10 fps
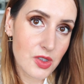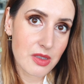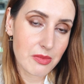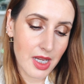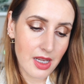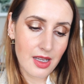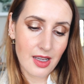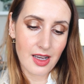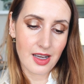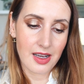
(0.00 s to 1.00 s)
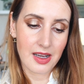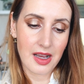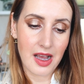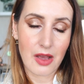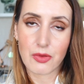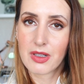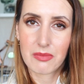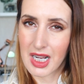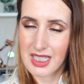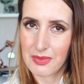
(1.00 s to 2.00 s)
good to me. I
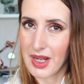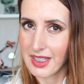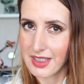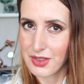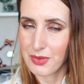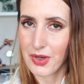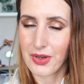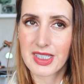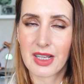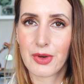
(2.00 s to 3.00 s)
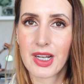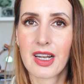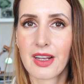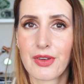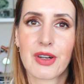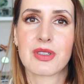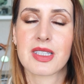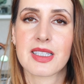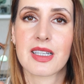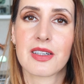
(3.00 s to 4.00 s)
wouldn't mind smelling this, to be honest. I really like
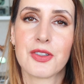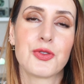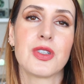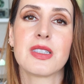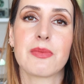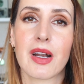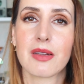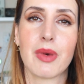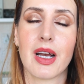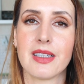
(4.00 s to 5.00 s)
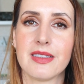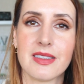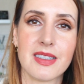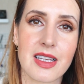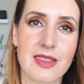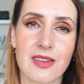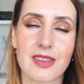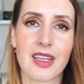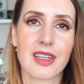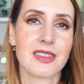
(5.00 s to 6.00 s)
fragrances that are usually inspired by the
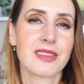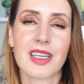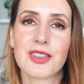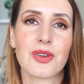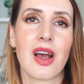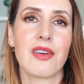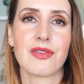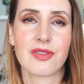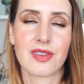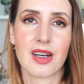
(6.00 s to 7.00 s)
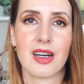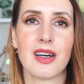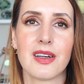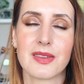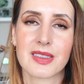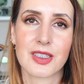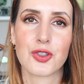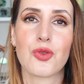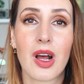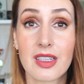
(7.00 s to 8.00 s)
desert. They tend to have
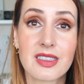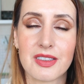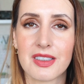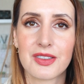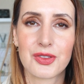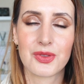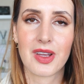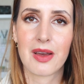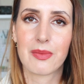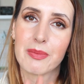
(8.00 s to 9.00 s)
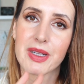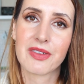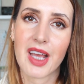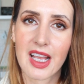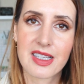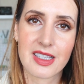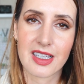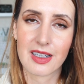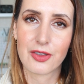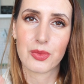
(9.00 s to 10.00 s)
sensuality to them, a bit of
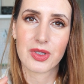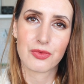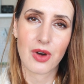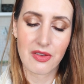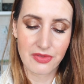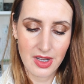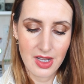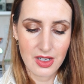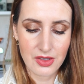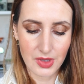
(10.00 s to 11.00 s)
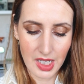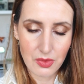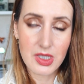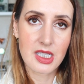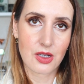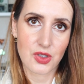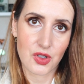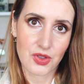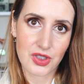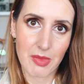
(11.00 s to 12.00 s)
hazy, a little bit rough. So that one sounds
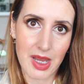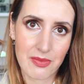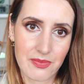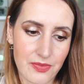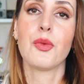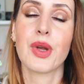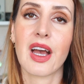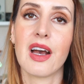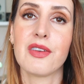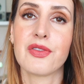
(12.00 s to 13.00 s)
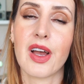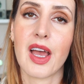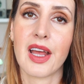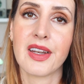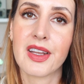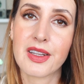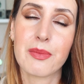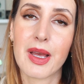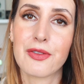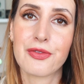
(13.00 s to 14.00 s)
good to me. We have another
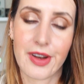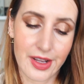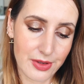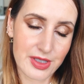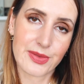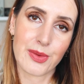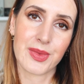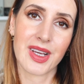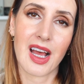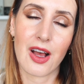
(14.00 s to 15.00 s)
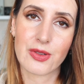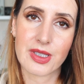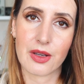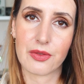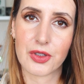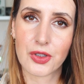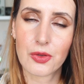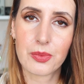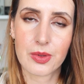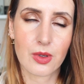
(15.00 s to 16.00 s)
male fragrance from the house of
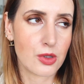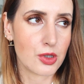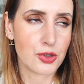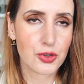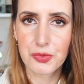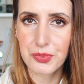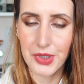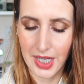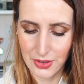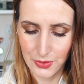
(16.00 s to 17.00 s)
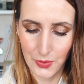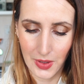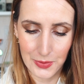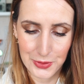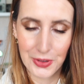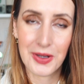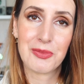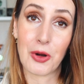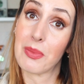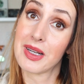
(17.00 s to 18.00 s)
Joop, or Joop, I don't know how to
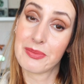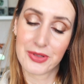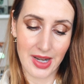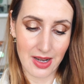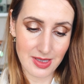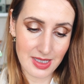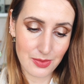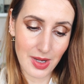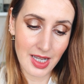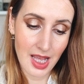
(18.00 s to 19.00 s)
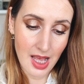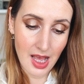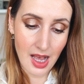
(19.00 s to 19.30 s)
properly pronounce this one.